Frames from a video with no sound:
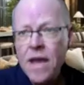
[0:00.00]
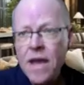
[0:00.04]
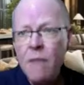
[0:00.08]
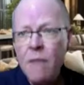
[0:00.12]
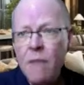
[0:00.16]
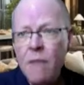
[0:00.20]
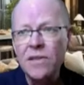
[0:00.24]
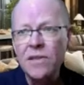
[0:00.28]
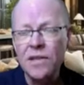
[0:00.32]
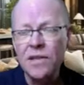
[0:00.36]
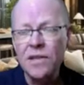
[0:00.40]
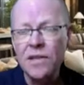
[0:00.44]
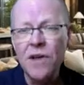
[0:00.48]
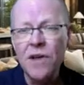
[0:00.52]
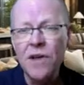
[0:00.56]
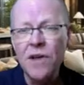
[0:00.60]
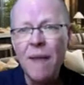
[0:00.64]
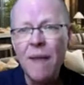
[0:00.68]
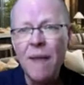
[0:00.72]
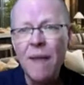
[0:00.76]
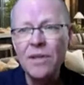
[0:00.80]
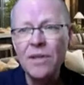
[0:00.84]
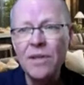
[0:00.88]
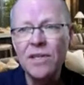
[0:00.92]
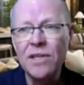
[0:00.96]
because the
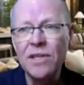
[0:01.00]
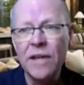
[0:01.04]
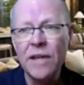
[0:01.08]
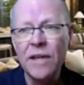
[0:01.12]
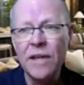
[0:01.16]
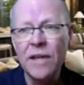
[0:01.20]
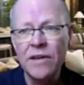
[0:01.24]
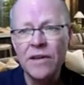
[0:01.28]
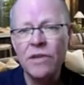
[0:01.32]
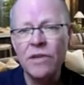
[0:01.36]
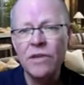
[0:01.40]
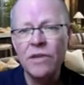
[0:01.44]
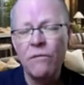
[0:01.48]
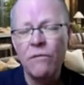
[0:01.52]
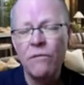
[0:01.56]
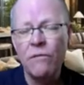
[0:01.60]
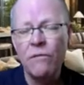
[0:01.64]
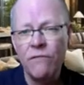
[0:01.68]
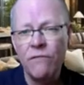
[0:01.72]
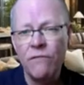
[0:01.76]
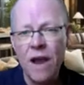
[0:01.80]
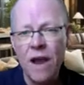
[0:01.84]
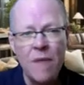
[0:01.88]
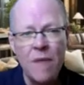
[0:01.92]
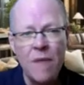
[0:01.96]
topic selection will
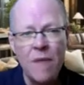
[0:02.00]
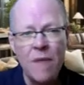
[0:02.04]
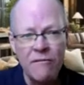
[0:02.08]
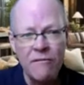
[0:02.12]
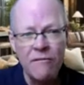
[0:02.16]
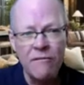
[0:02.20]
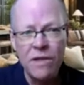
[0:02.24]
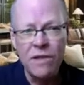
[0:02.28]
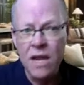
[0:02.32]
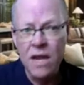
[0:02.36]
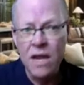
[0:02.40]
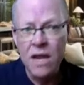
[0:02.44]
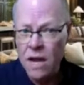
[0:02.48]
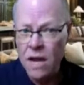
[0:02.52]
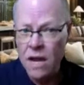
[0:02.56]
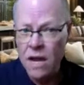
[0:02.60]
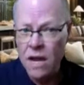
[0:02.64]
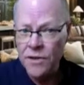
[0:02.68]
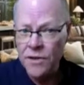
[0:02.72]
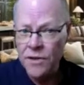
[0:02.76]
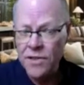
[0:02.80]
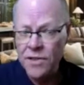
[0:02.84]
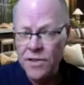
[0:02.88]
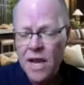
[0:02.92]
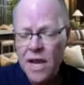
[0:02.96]
frame everything
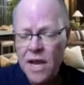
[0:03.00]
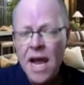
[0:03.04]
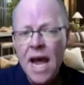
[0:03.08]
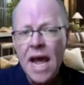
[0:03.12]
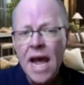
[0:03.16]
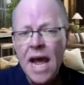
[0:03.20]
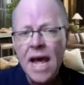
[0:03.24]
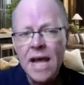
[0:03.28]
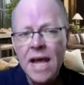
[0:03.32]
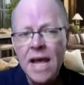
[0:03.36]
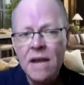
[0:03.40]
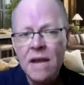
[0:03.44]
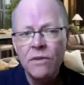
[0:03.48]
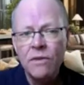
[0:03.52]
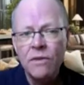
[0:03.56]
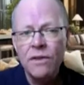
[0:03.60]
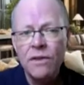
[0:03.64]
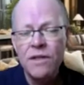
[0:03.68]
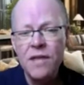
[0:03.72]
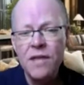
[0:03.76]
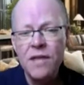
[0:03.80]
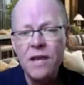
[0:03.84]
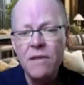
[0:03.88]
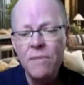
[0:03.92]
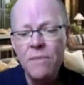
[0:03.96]
else. And
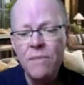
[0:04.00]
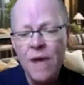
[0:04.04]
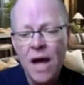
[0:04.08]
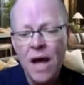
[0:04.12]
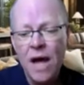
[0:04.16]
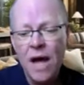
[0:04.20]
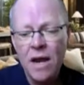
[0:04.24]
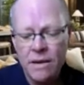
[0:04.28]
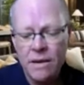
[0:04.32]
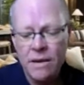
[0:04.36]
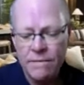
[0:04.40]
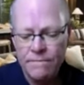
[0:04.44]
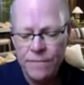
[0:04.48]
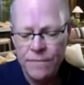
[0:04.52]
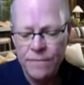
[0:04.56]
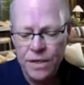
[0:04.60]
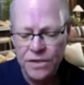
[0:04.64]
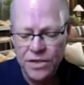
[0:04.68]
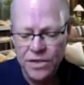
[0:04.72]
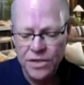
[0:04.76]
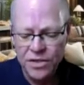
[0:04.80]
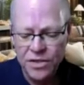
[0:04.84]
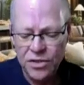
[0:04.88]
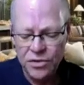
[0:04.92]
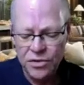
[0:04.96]
the thing about
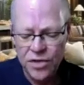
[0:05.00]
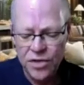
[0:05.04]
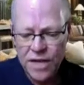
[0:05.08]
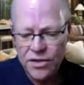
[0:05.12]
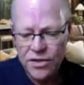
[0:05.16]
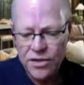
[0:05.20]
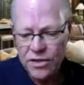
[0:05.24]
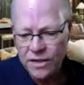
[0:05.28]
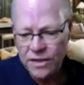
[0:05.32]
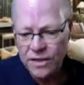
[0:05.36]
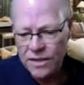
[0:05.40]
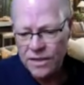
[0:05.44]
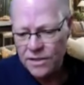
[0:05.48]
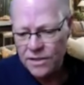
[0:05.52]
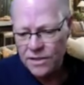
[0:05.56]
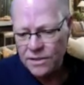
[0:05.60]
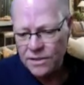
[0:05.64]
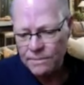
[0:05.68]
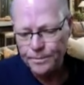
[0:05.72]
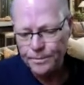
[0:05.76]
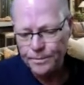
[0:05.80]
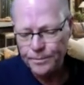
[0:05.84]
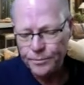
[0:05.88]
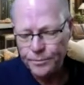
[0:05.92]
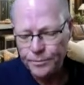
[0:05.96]
a dissertation
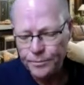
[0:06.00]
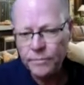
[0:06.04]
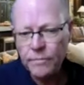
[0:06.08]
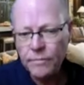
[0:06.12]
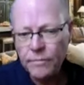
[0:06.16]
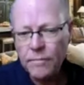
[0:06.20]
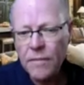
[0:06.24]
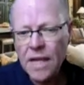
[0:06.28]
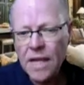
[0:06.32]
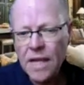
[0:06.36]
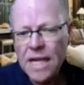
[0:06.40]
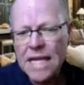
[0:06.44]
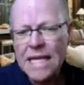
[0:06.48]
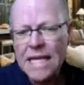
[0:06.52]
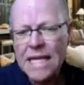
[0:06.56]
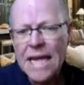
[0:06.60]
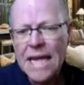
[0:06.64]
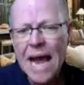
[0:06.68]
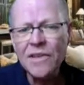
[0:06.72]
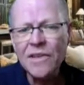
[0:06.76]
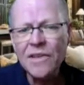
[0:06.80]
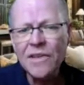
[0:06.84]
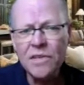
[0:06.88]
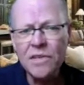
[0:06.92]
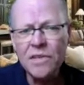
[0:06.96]
is it
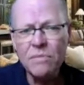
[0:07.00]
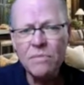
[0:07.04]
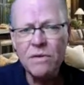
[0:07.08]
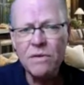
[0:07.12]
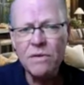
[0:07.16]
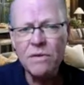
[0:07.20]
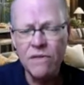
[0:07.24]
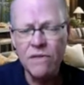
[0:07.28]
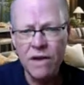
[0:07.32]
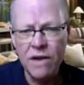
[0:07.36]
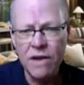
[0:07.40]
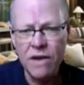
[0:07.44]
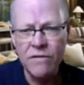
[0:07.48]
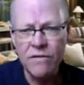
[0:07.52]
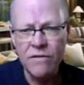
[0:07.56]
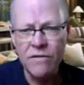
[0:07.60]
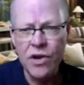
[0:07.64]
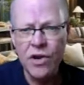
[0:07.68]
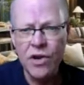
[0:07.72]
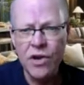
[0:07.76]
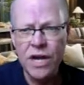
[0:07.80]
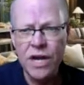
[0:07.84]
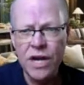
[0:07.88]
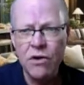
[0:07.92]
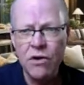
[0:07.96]
has to be very,
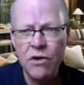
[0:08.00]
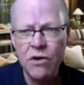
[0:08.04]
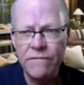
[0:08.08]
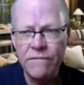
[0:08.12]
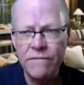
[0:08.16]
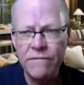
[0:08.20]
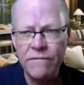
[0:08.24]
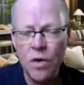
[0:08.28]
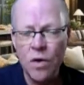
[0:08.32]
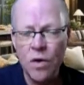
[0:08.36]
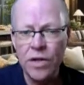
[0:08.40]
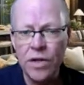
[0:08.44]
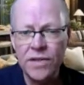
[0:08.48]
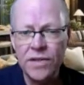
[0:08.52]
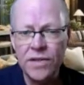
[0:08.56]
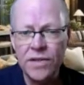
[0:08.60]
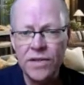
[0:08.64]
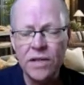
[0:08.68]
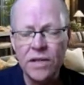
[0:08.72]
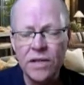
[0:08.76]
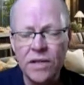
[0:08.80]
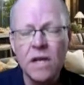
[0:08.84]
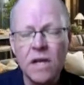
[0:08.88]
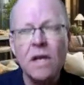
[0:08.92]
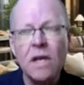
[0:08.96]
very narrowly
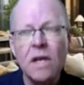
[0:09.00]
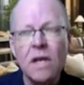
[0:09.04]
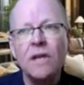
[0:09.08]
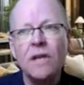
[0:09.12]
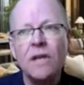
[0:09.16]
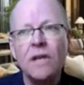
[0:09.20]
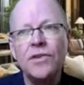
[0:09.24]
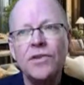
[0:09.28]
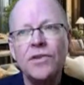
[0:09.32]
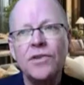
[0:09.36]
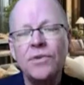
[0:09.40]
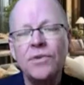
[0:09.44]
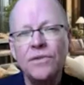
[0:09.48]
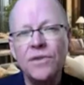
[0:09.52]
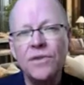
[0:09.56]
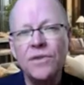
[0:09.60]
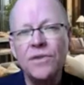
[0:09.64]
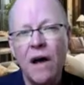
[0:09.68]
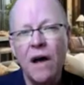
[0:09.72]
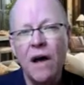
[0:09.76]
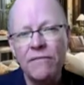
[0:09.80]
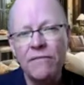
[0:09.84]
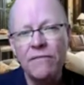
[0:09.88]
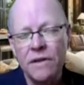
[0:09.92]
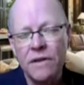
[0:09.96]
focused. Students
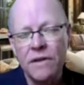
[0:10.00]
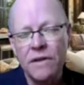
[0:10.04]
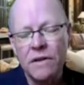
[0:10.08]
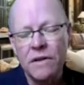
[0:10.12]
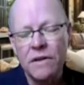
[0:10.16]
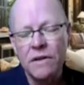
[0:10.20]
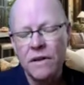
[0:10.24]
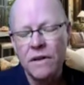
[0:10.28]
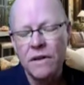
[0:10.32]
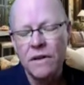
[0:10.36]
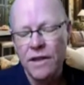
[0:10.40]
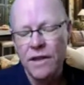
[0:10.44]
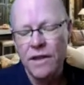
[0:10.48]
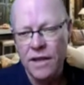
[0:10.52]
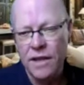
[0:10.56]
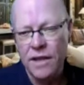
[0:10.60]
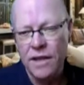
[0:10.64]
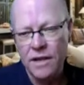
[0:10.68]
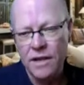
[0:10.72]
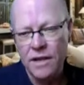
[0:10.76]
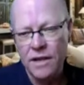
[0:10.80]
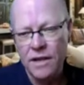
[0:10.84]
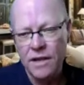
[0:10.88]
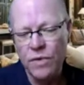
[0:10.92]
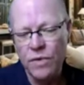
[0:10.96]
often
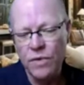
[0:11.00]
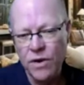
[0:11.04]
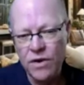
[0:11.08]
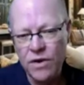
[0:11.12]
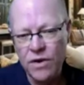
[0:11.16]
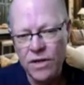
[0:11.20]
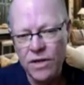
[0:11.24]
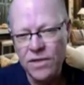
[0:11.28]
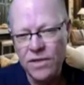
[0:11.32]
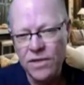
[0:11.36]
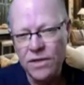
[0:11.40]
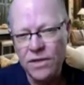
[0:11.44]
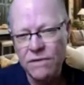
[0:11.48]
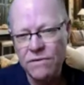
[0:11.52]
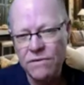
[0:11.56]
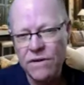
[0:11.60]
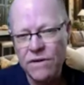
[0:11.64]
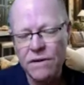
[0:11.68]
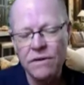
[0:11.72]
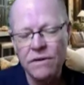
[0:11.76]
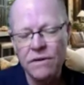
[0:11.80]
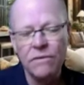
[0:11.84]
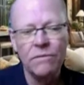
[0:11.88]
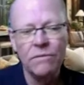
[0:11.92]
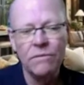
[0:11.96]
think, when they're
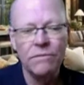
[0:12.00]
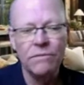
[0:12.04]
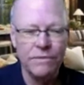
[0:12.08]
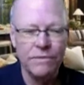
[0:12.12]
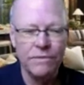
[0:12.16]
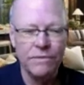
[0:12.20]
considering,